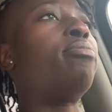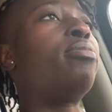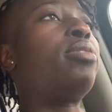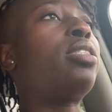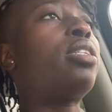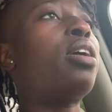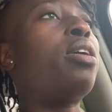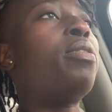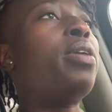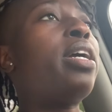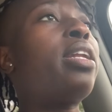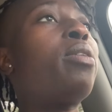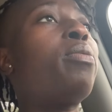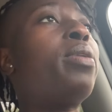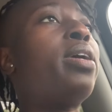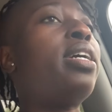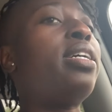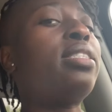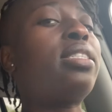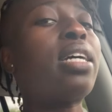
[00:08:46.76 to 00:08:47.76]
So
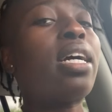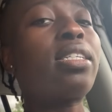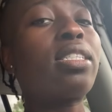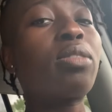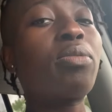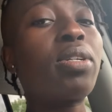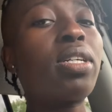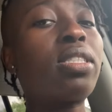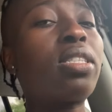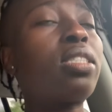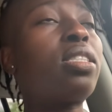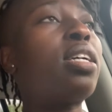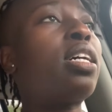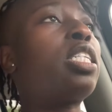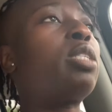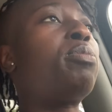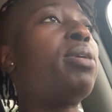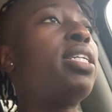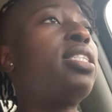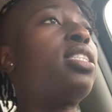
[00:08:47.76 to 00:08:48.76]
anyways, I just wanted to
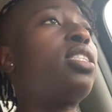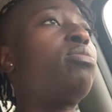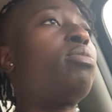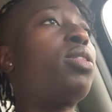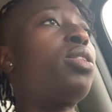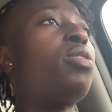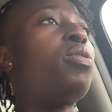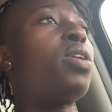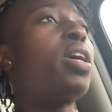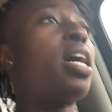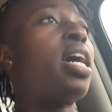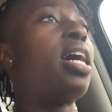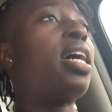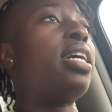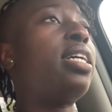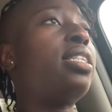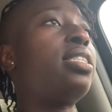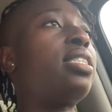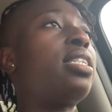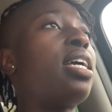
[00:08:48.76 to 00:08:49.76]
touch bases with you
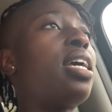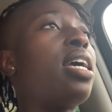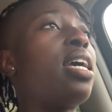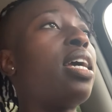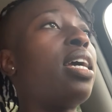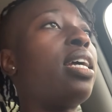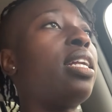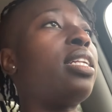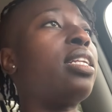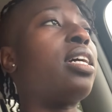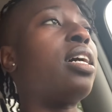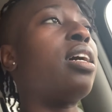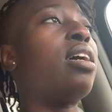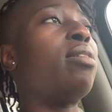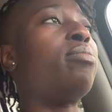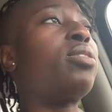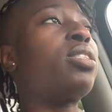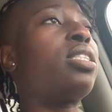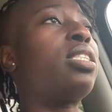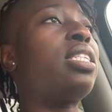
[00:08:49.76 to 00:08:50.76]
guys and
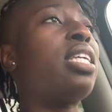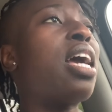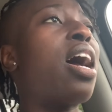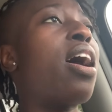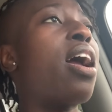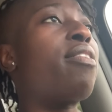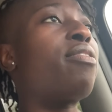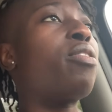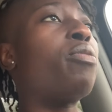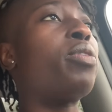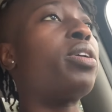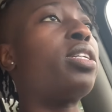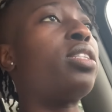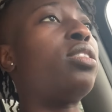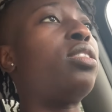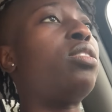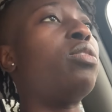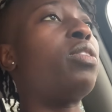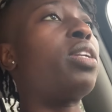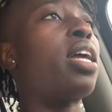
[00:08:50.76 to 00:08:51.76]
just see how everyone
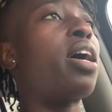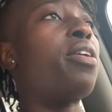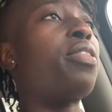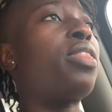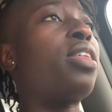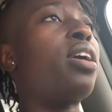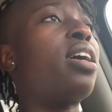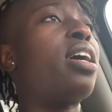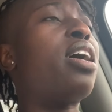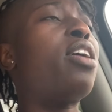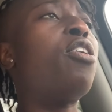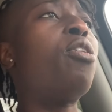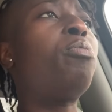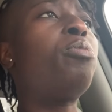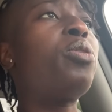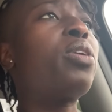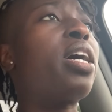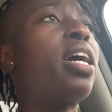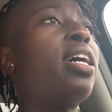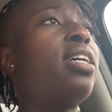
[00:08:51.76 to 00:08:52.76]
is doing out there. I
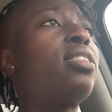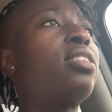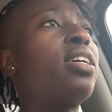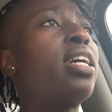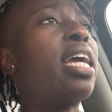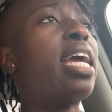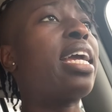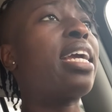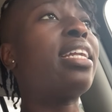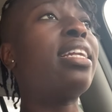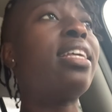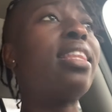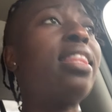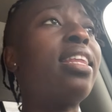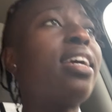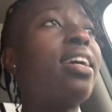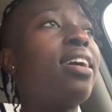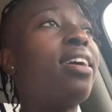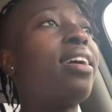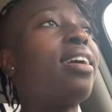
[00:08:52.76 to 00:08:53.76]
hope you guys are hanging in
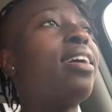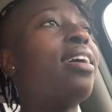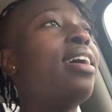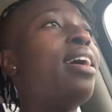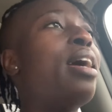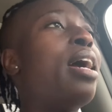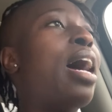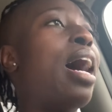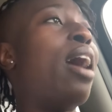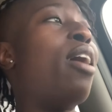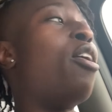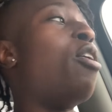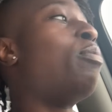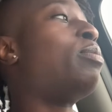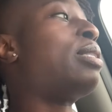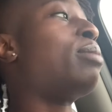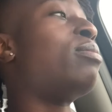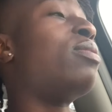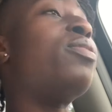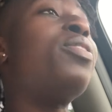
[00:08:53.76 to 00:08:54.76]
there. I
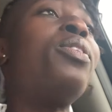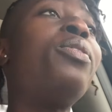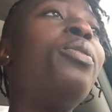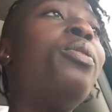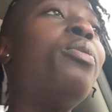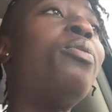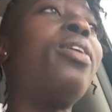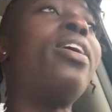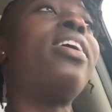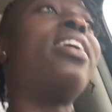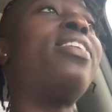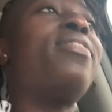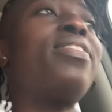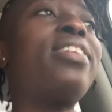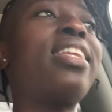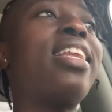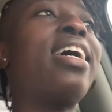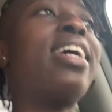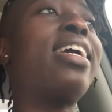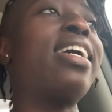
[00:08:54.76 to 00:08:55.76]
hope some of you who are
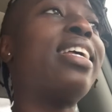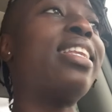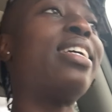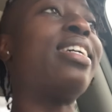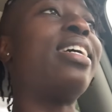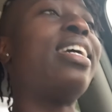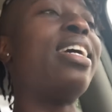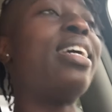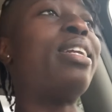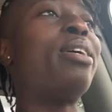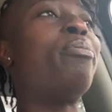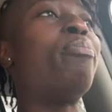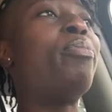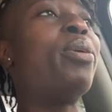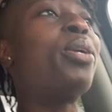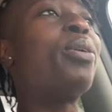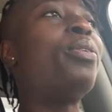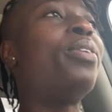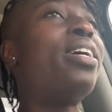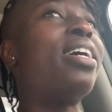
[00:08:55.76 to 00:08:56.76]
even like in the
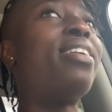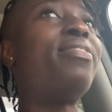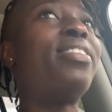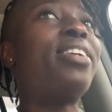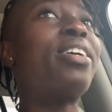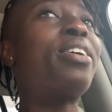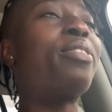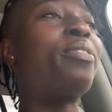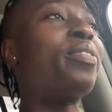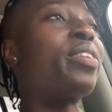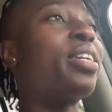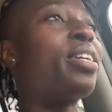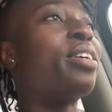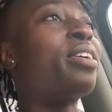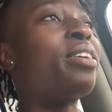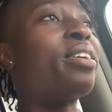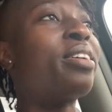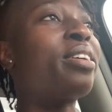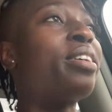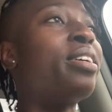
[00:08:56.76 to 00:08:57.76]
middle of a
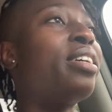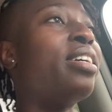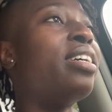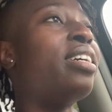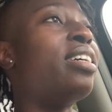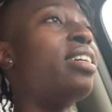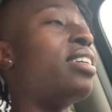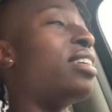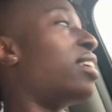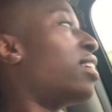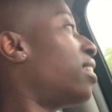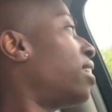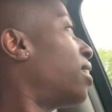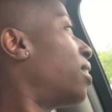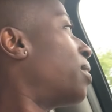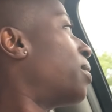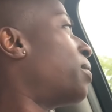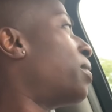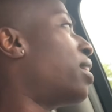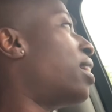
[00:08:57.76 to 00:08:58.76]
career,
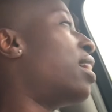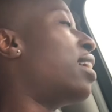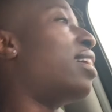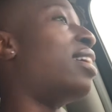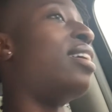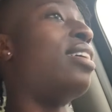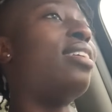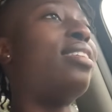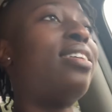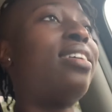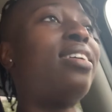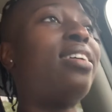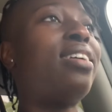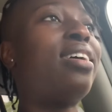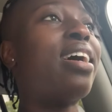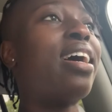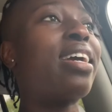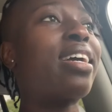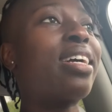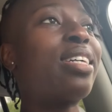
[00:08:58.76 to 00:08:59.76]

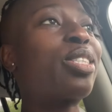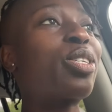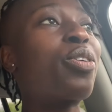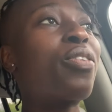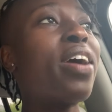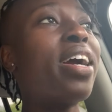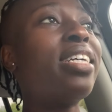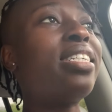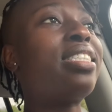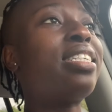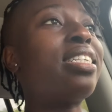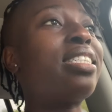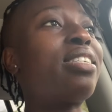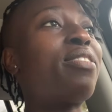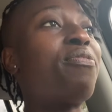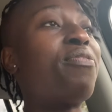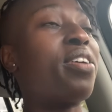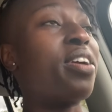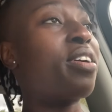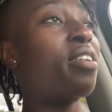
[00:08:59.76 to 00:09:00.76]
I guess
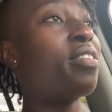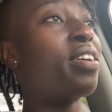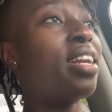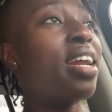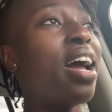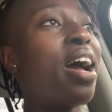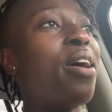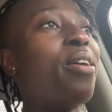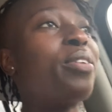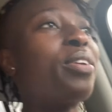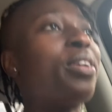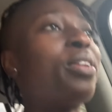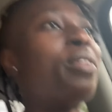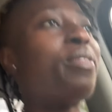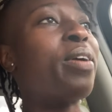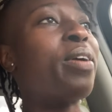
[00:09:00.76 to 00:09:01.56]
crisis, figure it out. You